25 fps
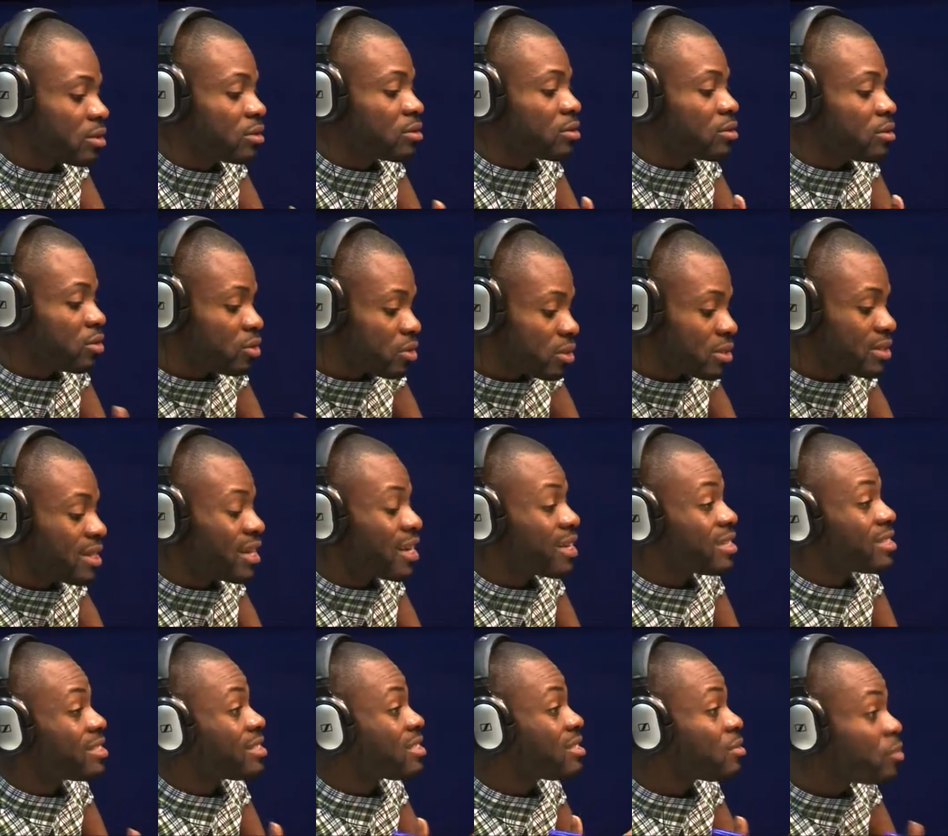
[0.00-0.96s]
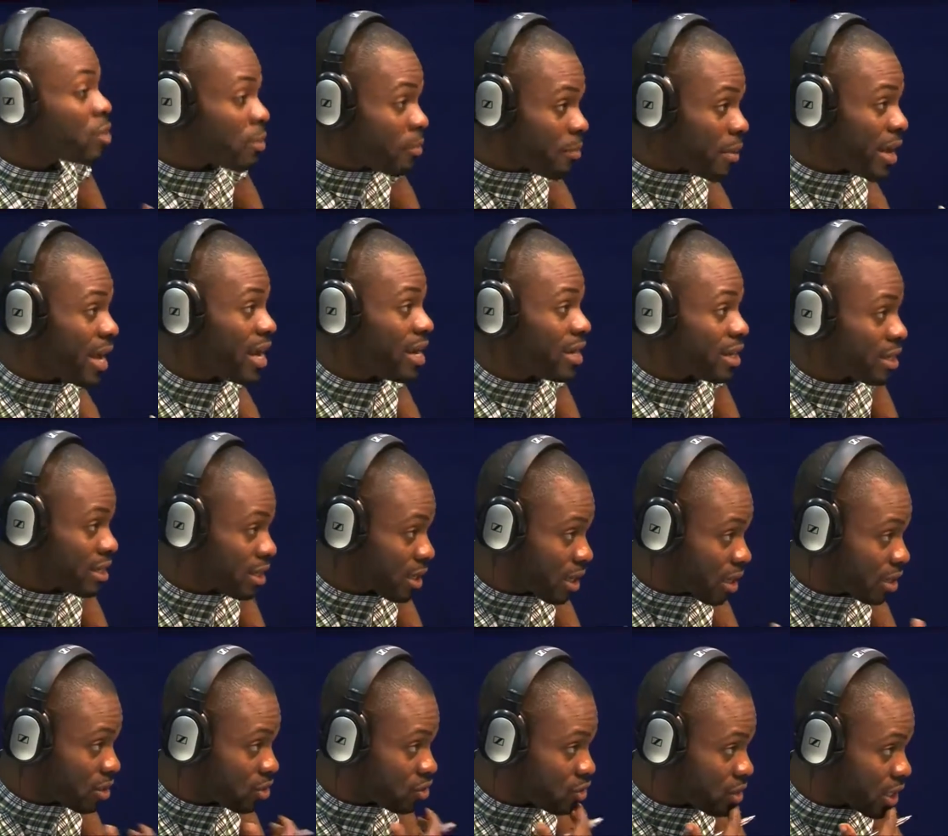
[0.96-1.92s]
those that still remain in the
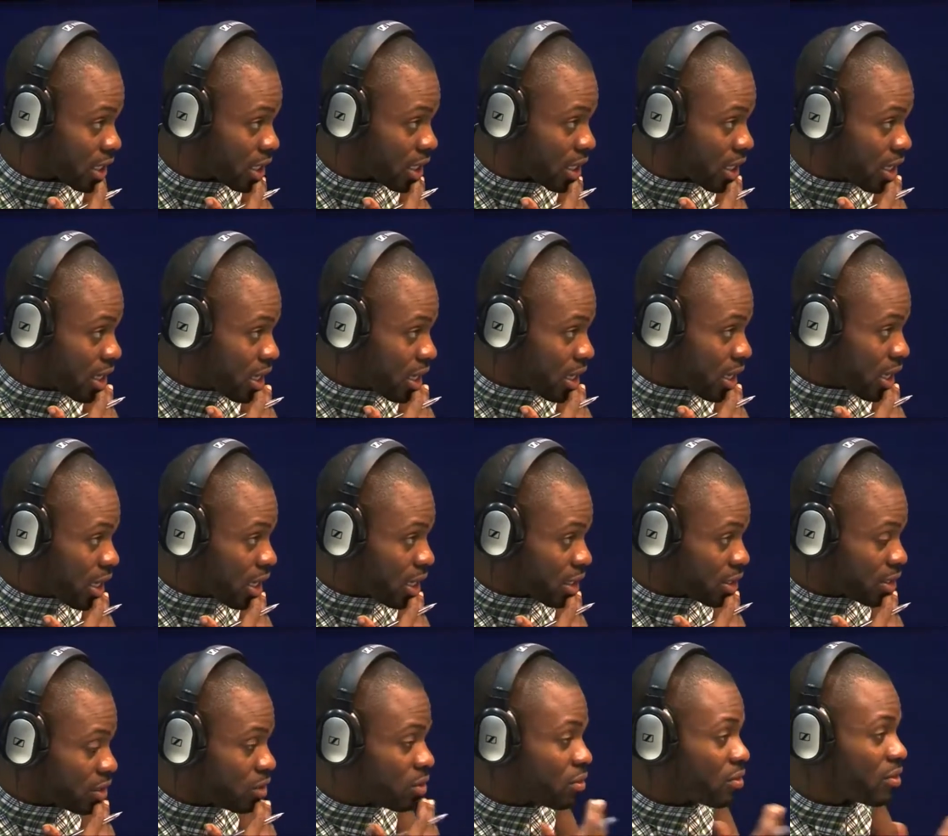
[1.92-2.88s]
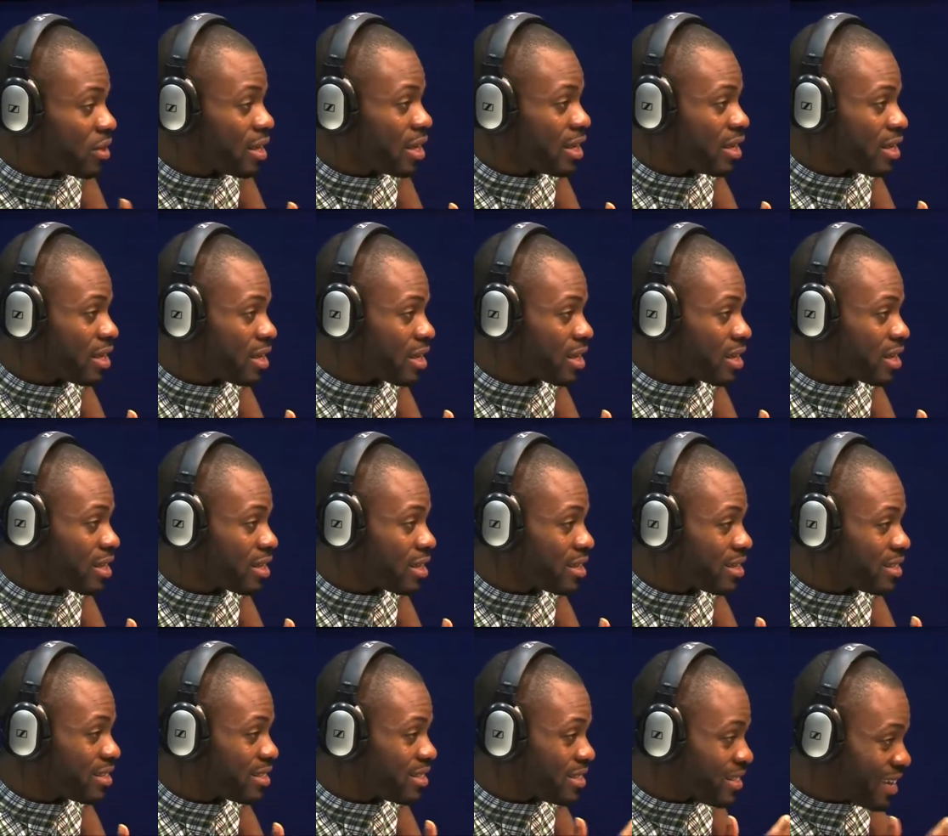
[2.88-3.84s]
country, do you think
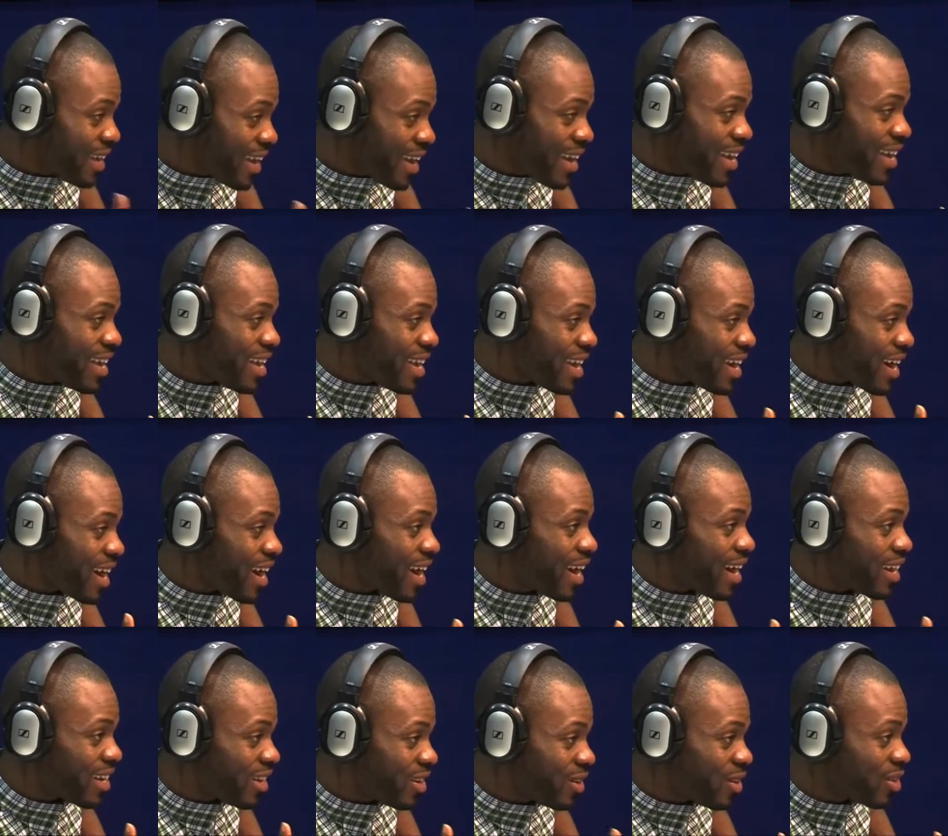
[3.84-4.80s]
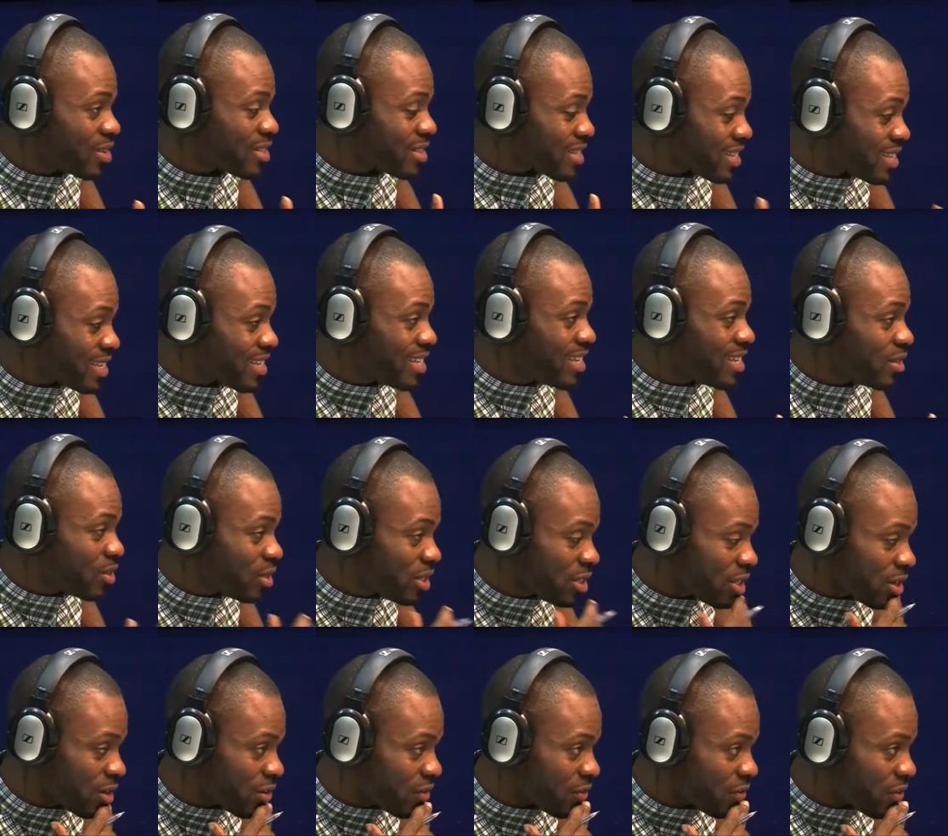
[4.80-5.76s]
they are not guilty
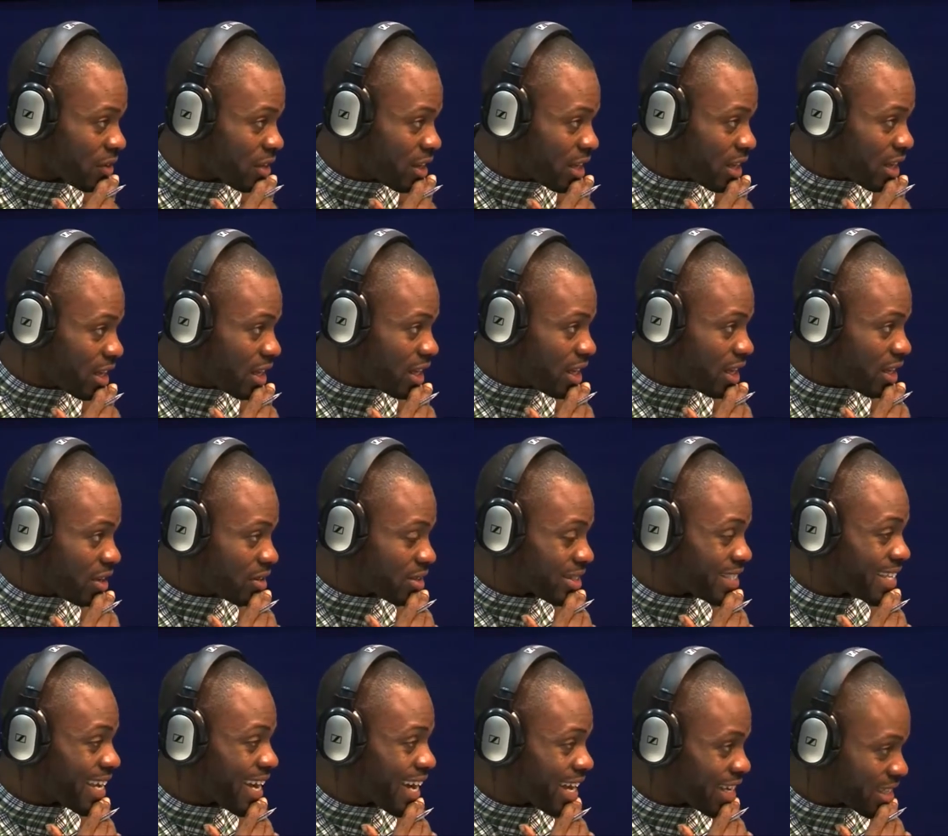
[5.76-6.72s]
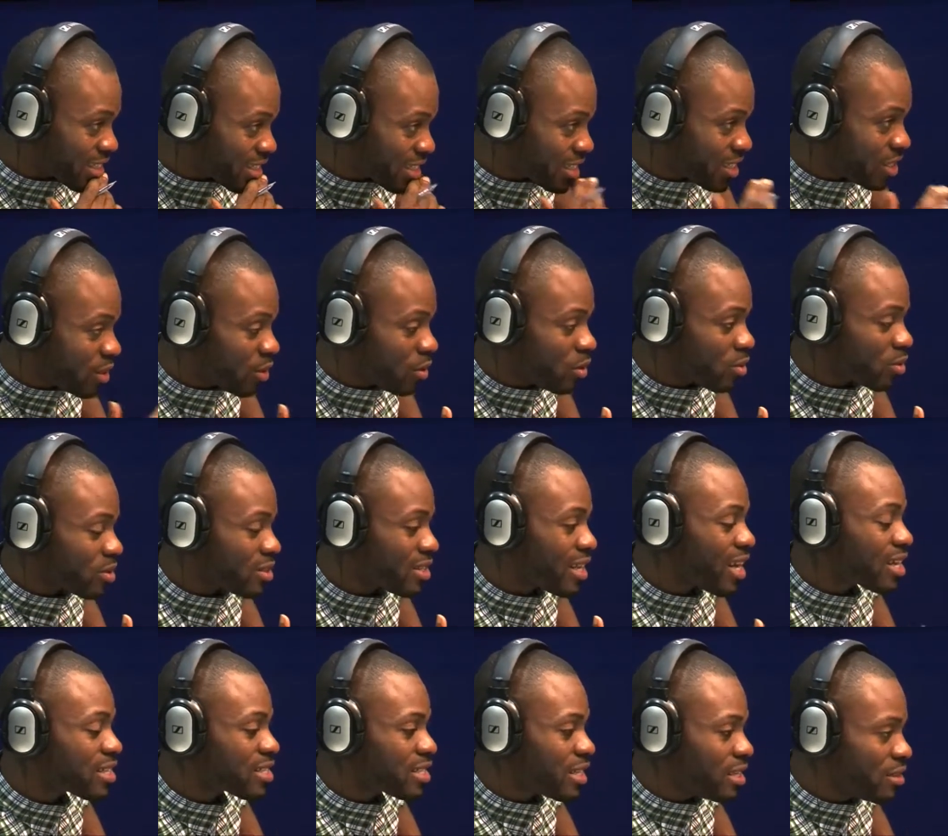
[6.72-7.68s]
of tax
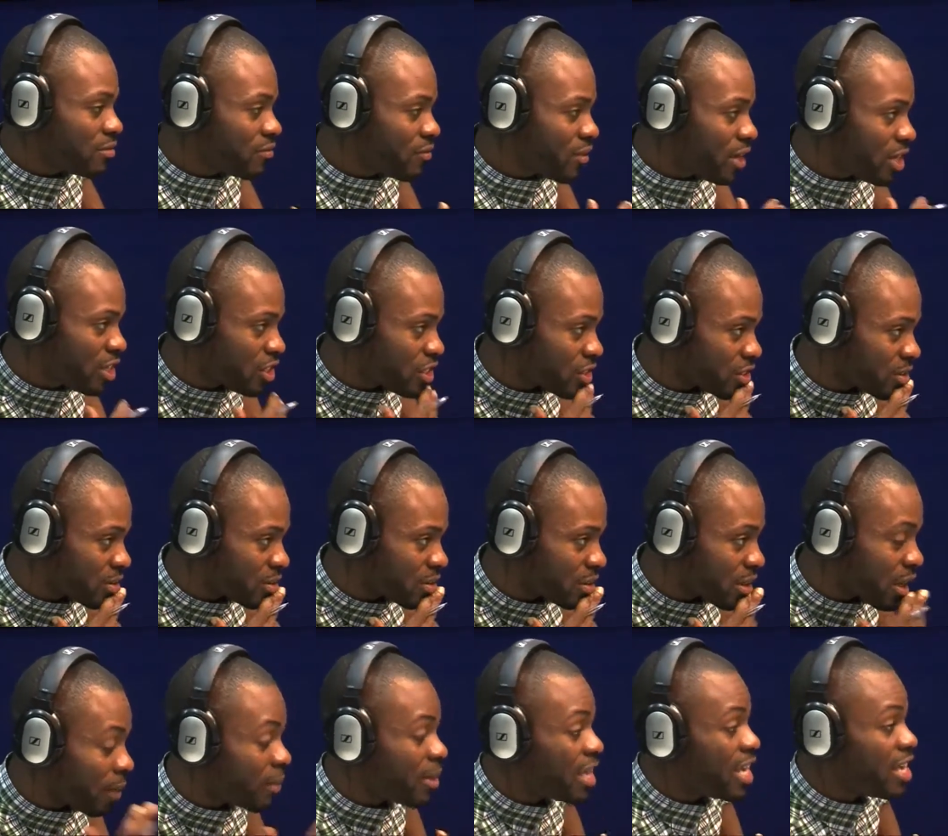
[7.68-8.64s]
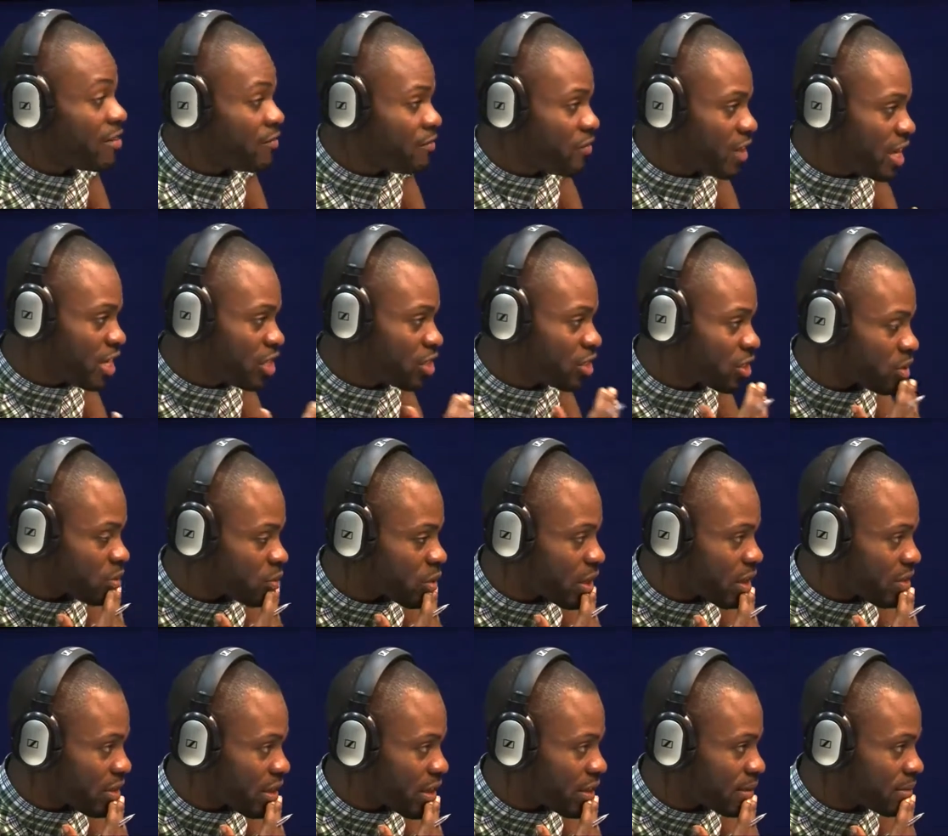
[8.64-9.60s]
evasion? I mean, evasion
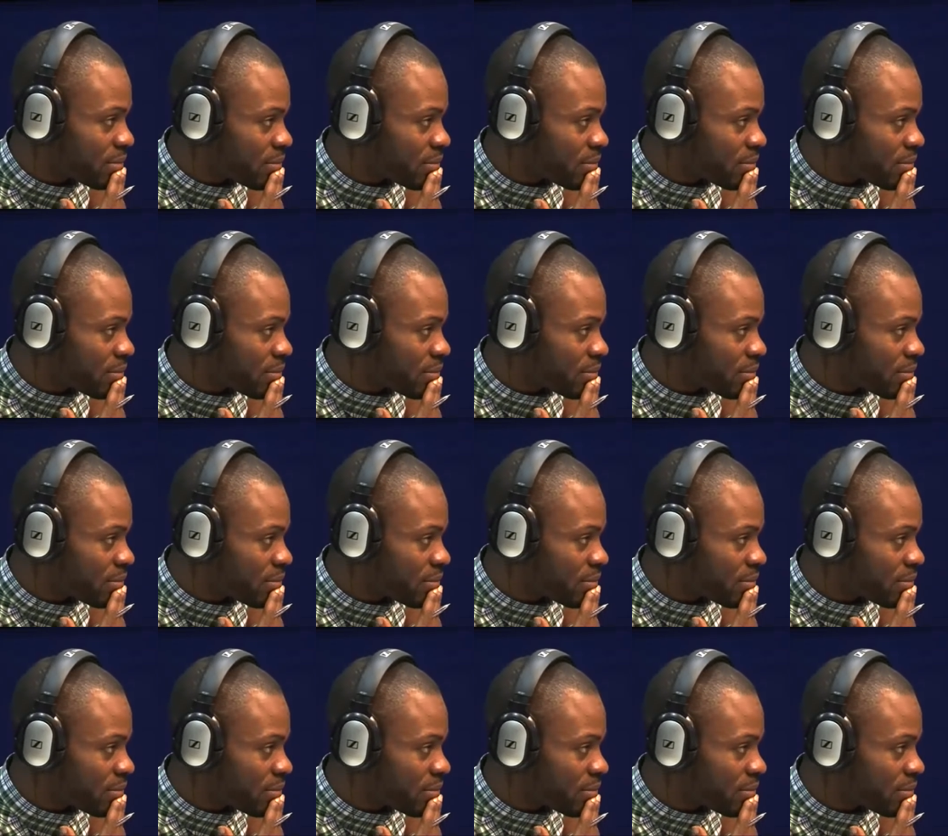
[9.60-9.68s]
rather.